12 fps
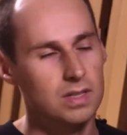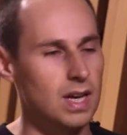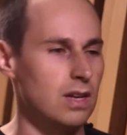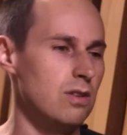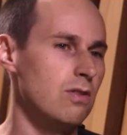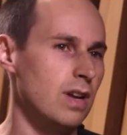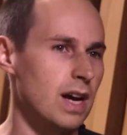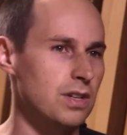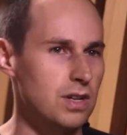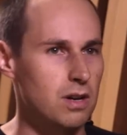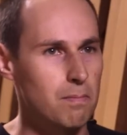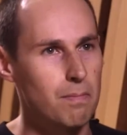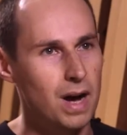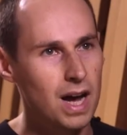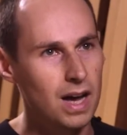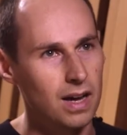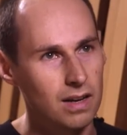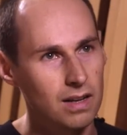is that you can actually
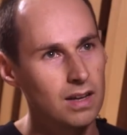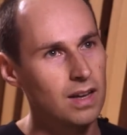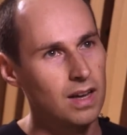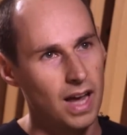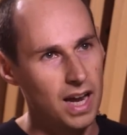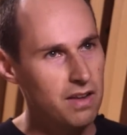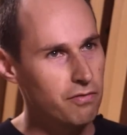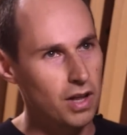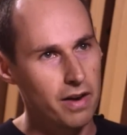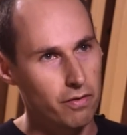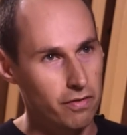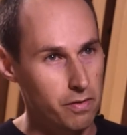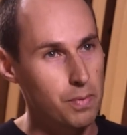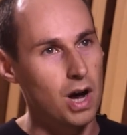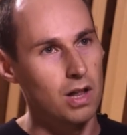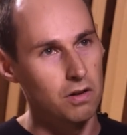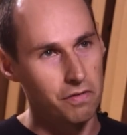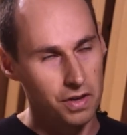combine any flavor of
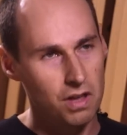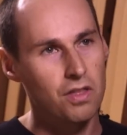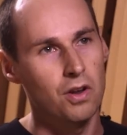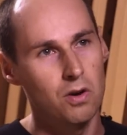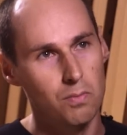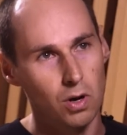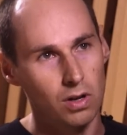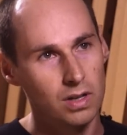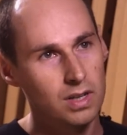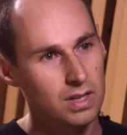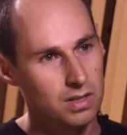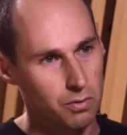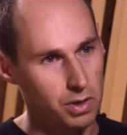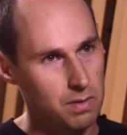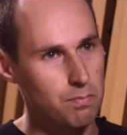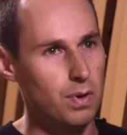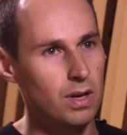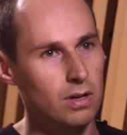Apollo via Thunderbolt to really
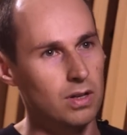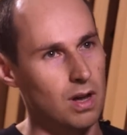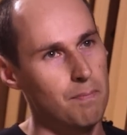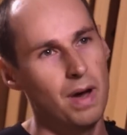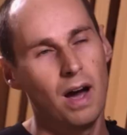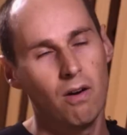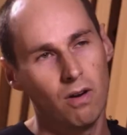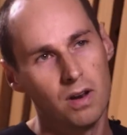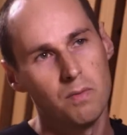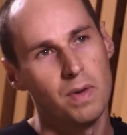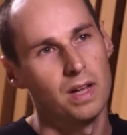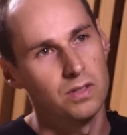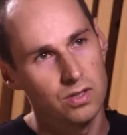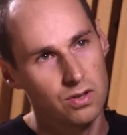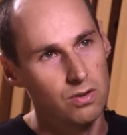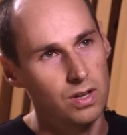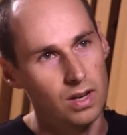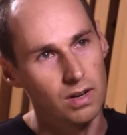build a power on demand
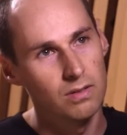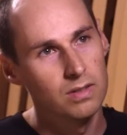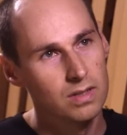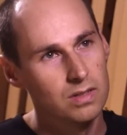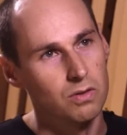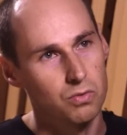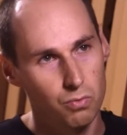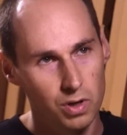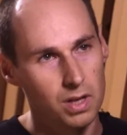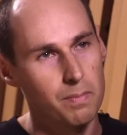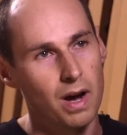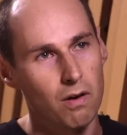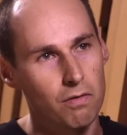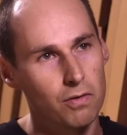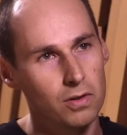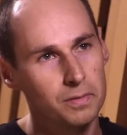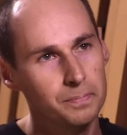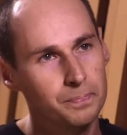studio. So it's really powerful.